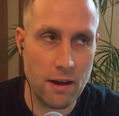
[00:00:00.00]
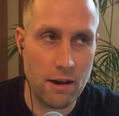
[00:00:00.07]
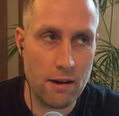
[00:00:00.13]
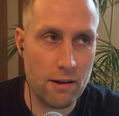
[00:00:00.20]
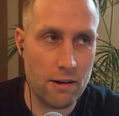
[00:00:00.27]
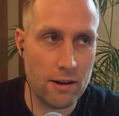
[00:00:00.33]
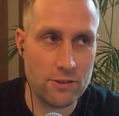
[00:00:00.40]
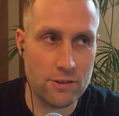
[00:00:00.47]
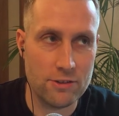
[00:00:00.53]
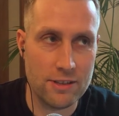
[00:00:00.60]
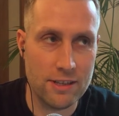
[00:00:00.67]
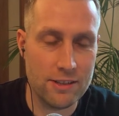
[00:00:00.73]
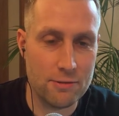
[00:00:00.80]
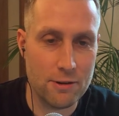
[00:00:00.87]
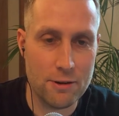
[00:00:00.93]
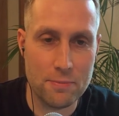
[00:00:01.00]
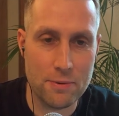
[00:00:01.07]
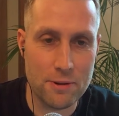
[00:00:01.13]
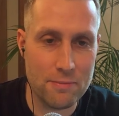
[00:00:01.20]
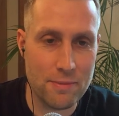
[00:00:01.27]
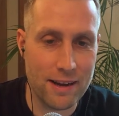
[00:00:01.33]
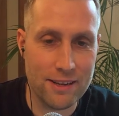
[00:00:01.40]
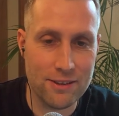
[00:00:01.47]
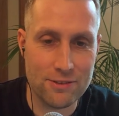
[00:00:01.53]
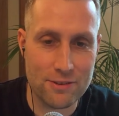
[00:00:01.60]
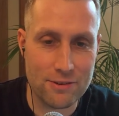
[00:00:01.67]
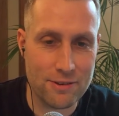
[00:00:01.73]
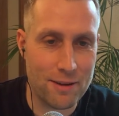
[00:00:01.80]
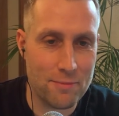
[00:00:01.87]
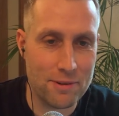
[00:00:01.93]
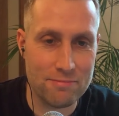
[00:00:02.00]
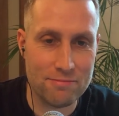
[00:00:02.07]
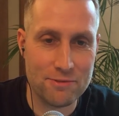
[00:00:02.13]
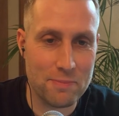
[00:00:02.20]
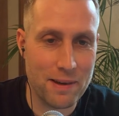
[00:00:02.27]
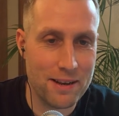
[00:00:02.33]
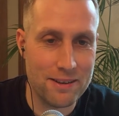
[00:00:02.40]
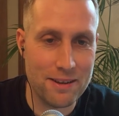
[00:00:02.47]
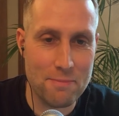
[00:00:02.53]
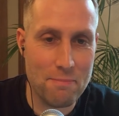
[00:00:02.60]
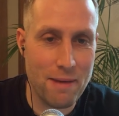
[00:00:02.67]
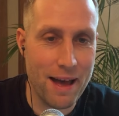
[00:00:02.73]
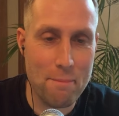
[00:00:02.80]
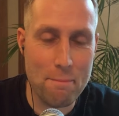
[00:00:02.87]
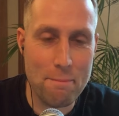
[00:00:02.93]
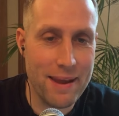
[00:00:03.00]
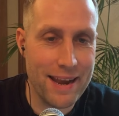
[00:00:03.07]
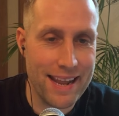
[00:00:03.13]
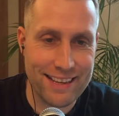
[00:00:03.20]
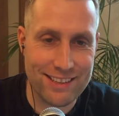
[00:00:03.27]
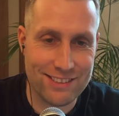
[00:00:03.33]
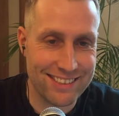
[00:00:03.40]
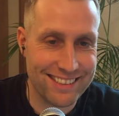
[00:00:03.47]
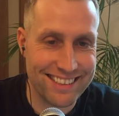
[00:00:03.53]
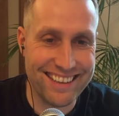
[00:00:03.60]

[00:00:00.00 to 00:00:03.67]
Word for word: oh, I just need to open up my Instagram and spend a, a minute